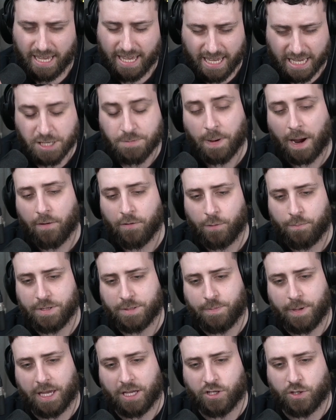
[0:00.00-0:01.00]
He's powering up his
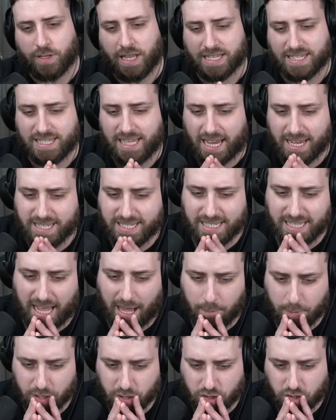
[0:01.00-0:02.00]
Pikachu. That's 90
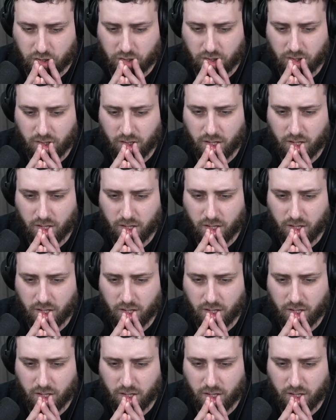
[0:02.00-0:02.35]
damage.